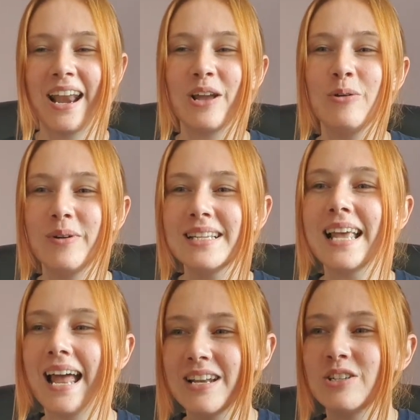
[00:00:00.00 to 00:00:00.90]
And I always
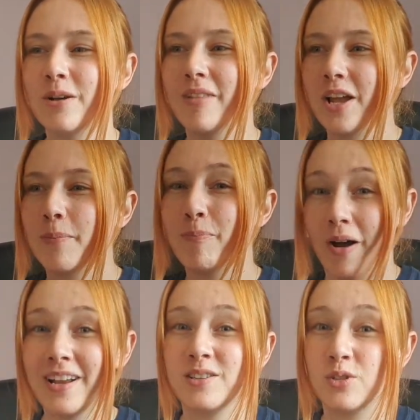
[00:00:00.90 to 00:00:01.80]
end up like
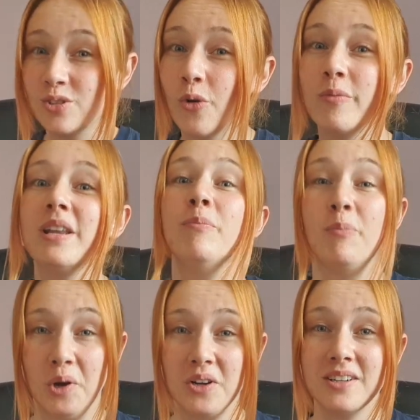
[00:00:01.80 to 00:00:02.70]
buying so many
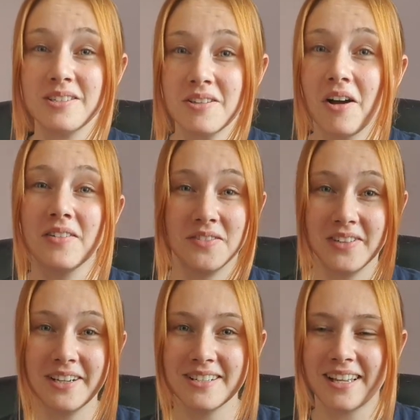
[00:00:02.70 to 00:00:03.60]
books after
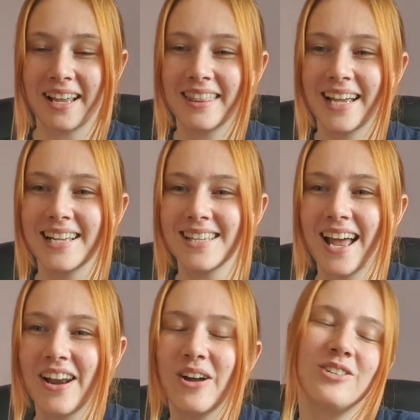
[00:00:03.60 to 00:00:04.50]
videos like this.
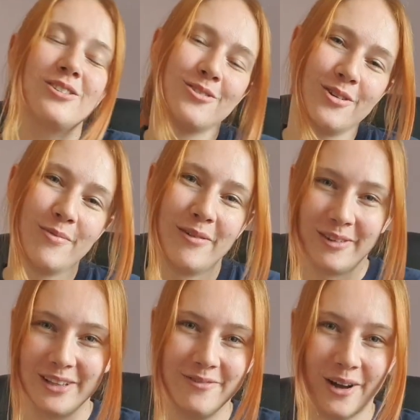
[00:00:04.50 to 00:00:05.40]
And I just thought it would be
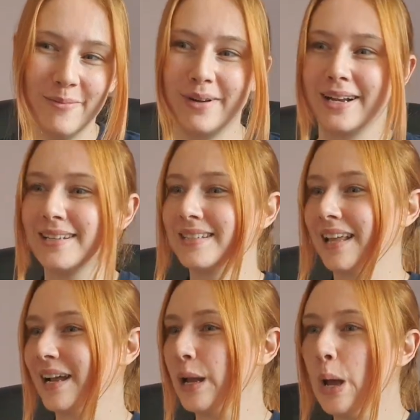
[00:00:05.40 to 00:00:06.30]
really fun because
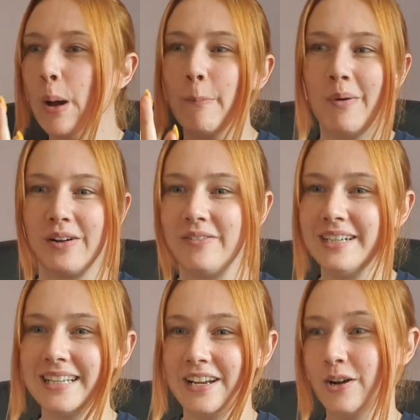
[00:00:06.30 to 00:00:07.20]
like my
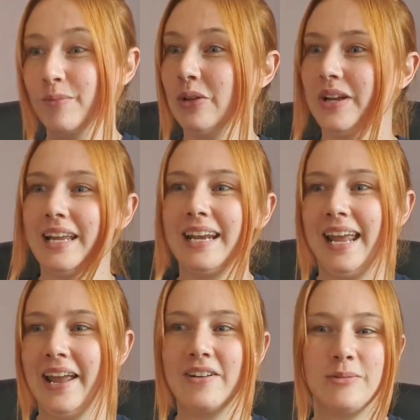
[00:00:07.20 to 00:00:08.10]
reading year, I'm looking at
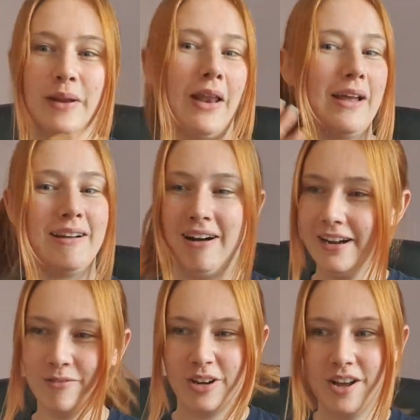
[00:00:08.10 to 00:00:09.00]
it here, has been like
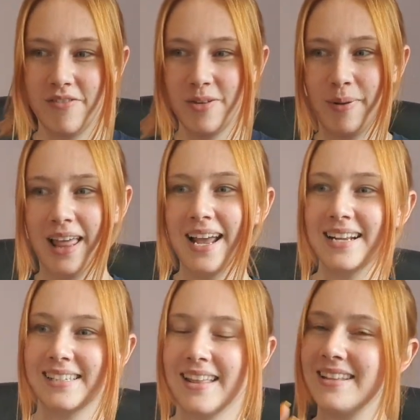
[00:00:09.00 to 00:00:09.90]
kind of all over the
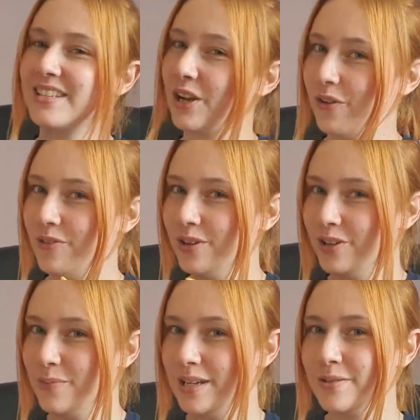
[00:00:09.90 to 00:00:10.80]
place. And there's like a few
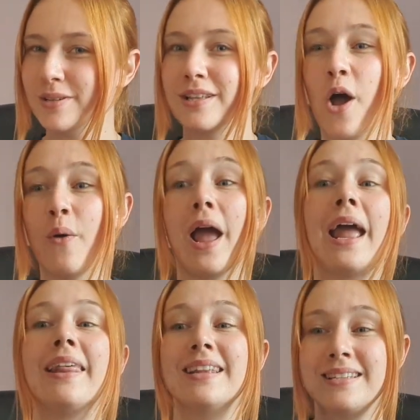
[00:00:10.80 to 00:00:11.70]
little bits where it's like,
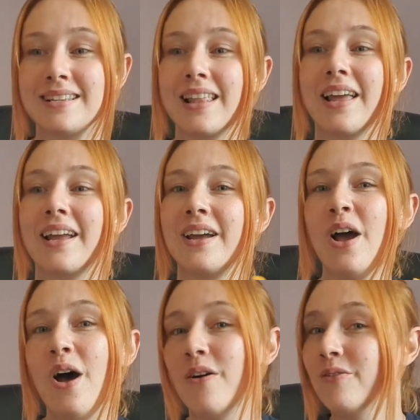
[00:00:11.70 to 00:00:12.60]
okay, this is like
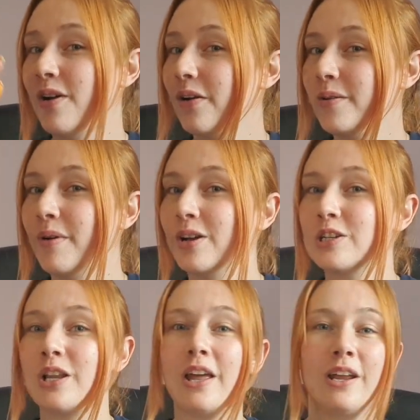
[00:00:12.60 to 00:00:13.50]
very
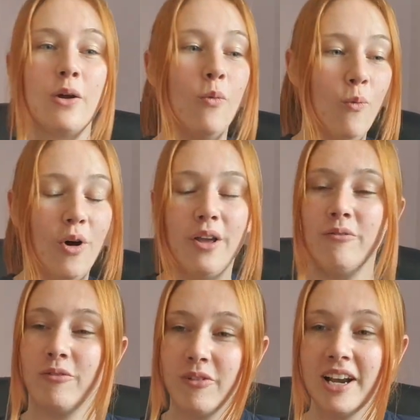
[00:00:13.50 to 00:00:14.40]
much like what
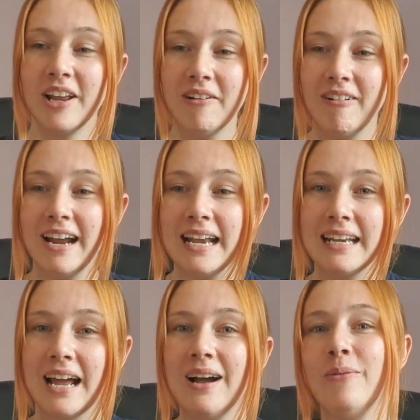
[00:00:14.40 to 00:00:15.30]
I'm feeling
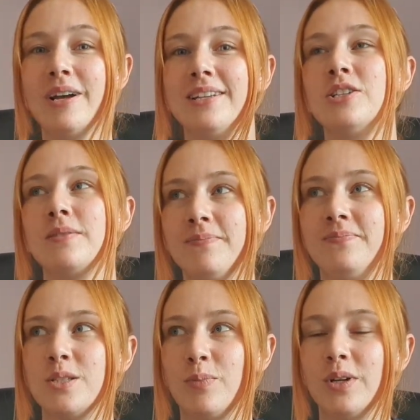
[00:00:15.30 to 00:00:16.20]
right now, which,
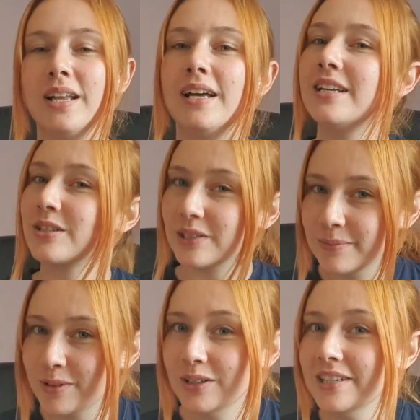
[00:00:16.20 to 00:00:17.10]
spoiler, is
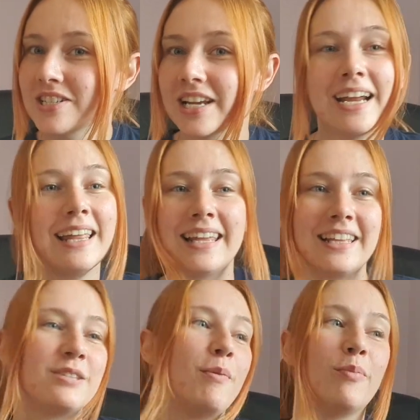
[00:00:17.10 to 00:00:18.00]
Greek mythology. I think
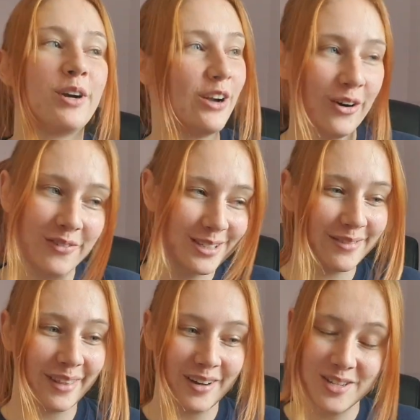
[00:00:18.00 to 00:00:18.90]
that's been pretty obvious
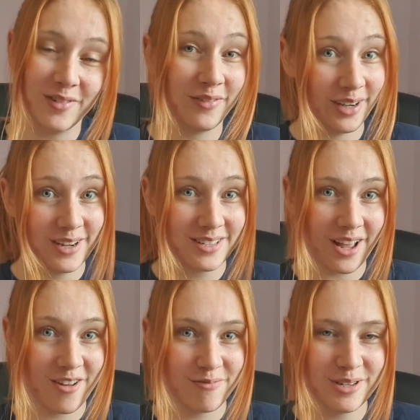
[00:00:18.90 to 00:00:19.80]
with the last few videos
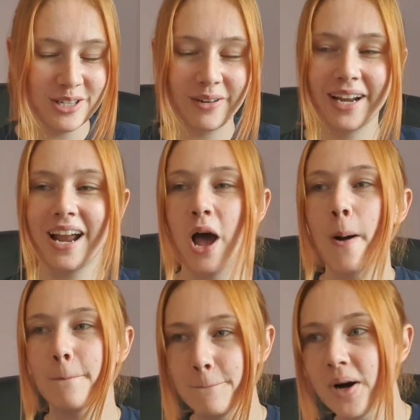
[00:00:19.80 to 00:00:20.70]
that I've been doing,
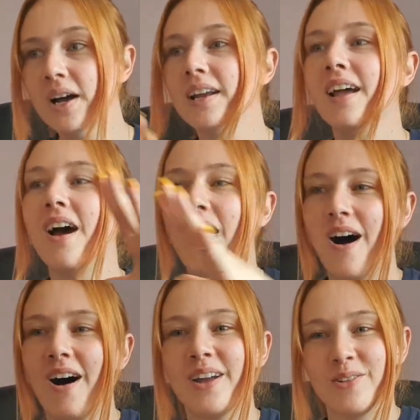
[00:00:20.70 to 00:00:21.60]
but
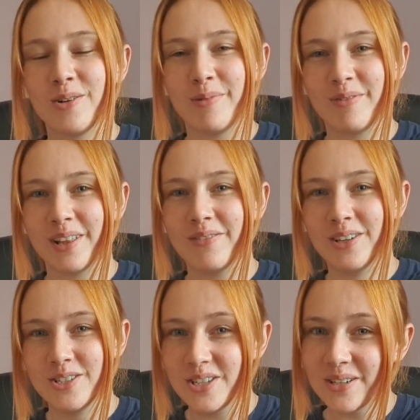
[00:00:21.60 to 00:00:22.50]
I thought it'd be really
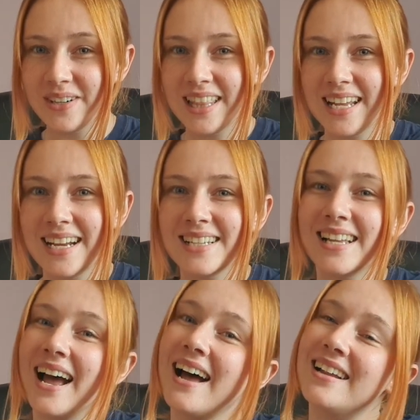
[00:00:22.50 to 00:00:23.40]
fun to do one of these.
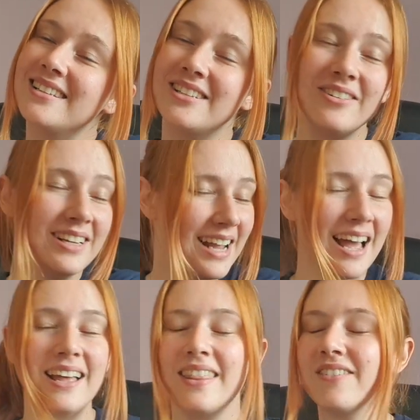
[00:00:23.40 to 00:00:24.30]
And so
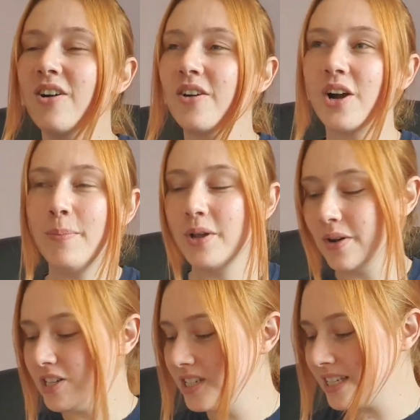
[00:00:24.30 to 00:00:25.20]
yeah, there are a couple of
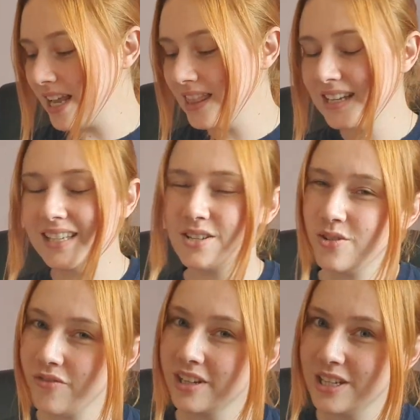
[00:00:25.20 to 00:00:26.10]
questions in this. There's
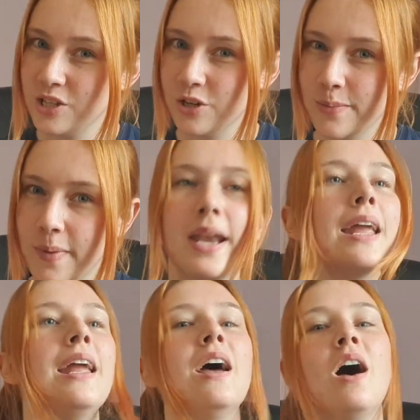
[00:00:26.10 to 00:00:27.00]
not really too
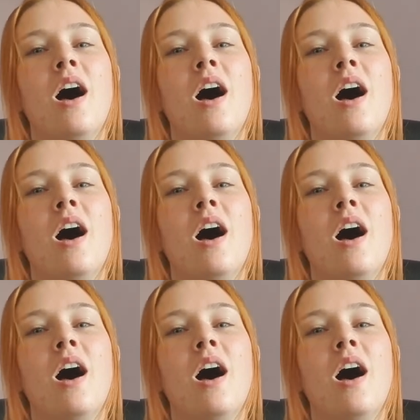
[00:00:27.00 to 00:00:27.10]
many.